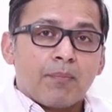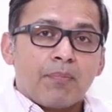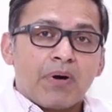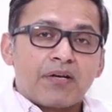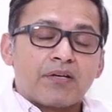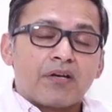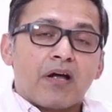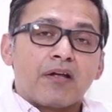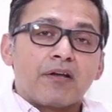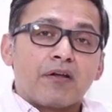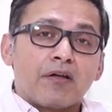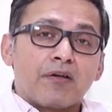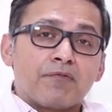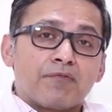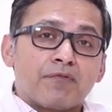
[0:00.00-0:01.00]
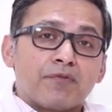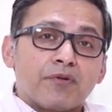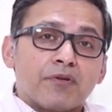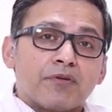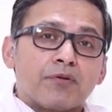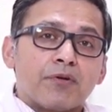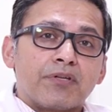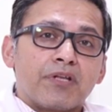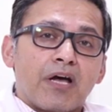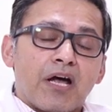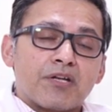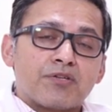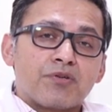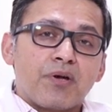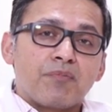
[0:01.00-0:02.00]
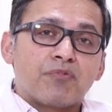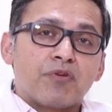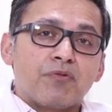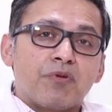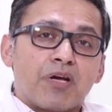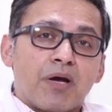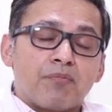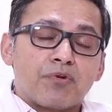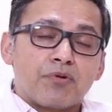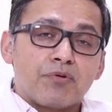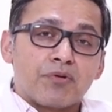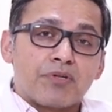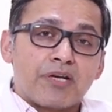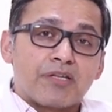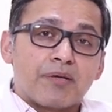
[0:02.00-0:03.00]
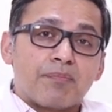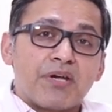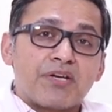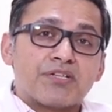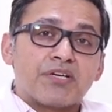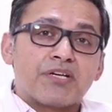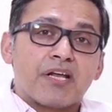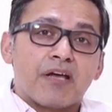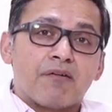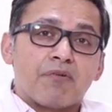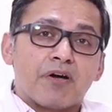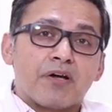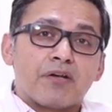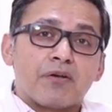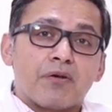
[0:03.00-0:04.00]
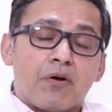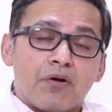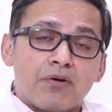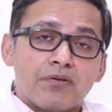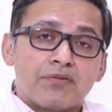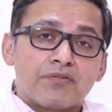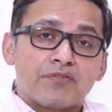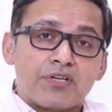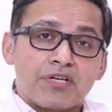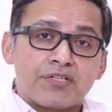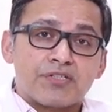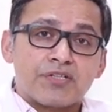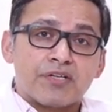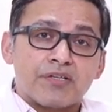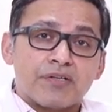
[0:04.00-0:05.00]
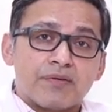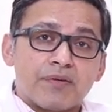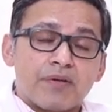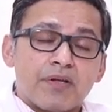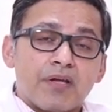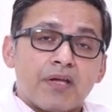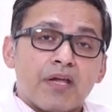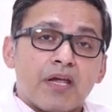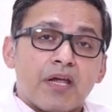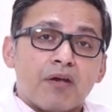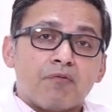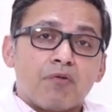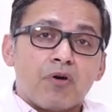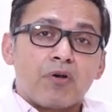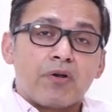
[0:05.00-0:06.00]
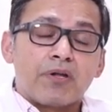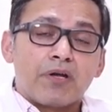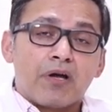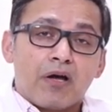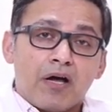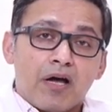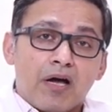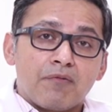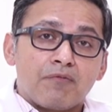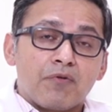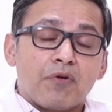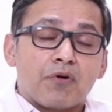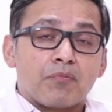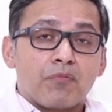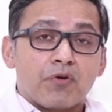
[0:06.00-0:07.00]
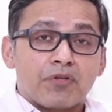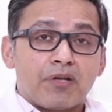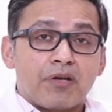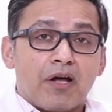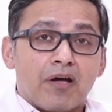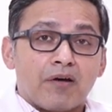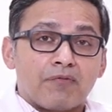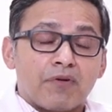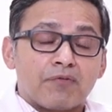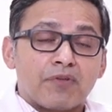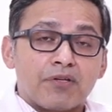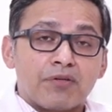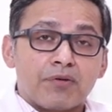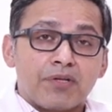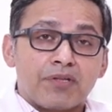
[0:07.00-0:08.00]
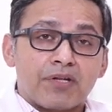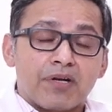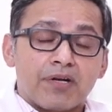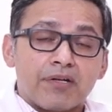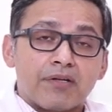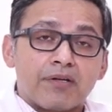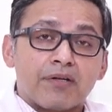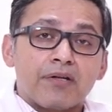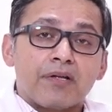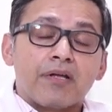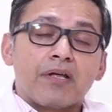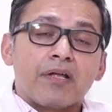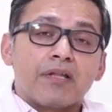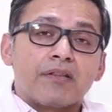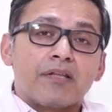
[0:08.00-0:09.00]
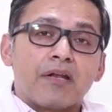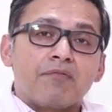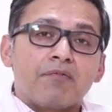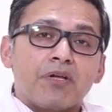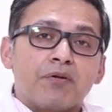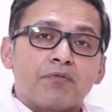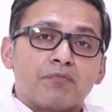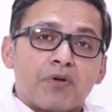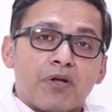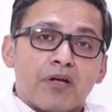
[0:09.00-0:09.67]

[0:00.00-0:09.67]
But if during the RGMCU we come to know that the patient have a long stricture involving half or more than half of the urethra, then we